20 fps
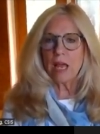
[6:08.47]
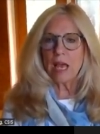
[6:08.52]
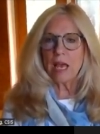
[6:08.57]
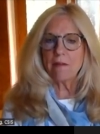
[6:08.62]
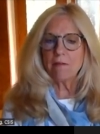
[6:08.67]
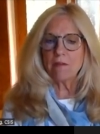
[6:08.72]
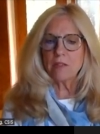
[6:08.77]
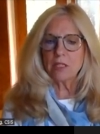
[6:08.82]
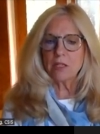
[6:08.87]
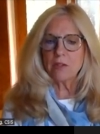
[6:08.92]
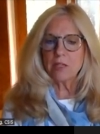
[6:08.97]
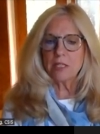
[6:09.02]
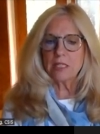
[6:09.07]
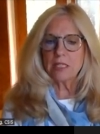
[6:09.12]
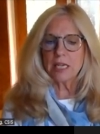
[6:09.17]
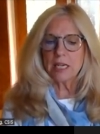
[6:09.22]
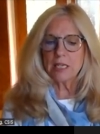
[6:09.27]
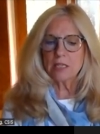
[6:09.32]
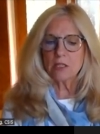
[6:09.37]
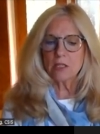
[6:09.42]
adversary
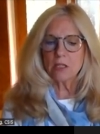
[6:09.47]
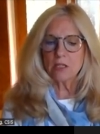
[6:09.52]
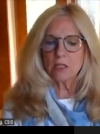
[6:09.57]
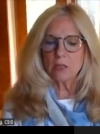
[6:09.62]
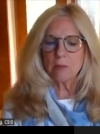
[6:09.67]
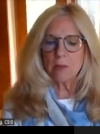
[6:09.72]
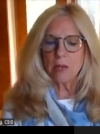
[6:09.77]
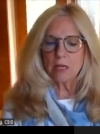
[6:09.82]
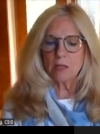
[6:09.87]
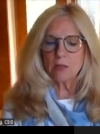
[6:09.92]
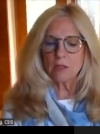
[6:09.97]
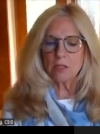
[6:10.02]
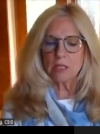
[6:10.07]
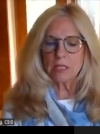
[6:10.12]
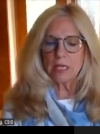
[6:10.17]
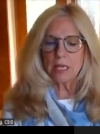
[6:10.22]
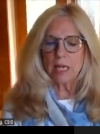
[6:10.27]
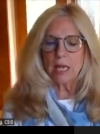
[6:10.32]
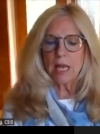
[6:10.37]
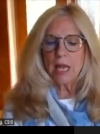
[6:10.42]
attacks on
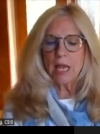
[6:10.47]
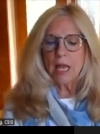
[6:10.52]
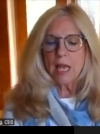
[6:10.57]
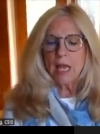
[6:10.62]
democracy."